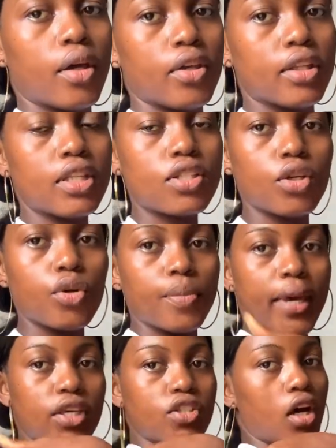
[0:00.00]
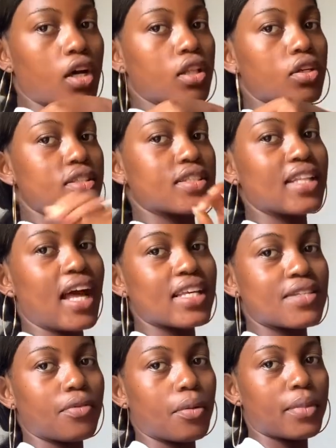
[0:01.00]
You need to make sure it looks
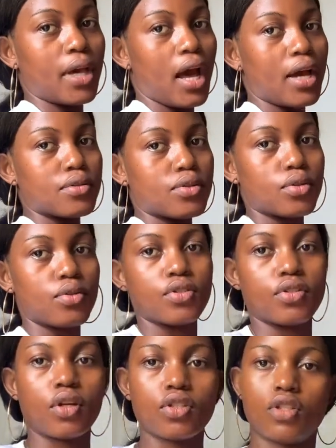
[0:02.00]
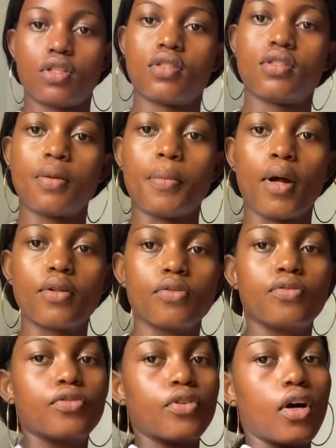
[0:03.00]
nice from behind too. It's not just about the
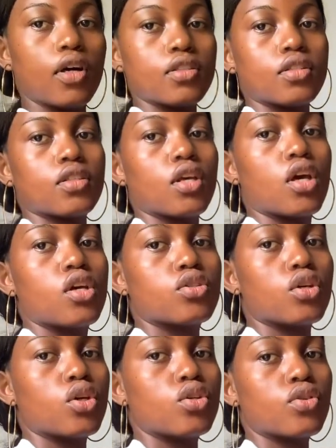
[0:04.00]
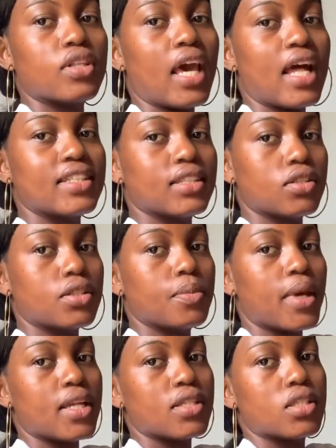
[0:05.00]
front so you do the
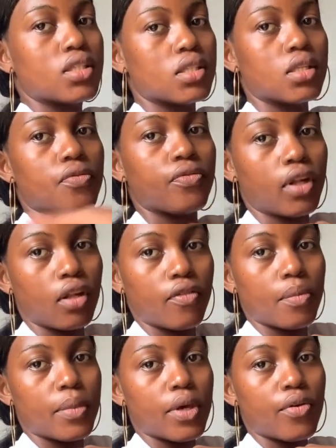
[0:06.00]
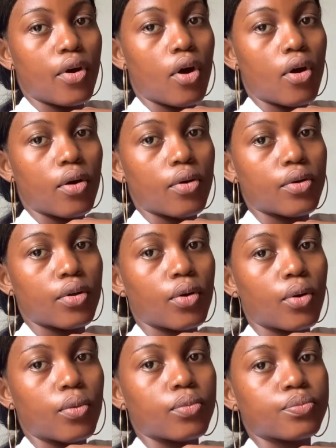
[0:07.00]
adjustments in front of a mirror you
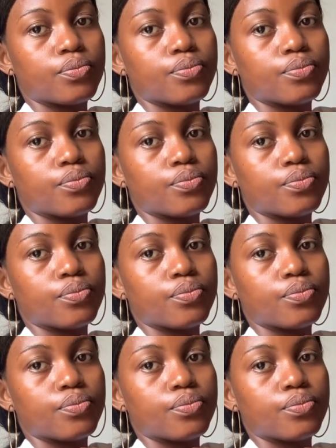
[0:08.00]
know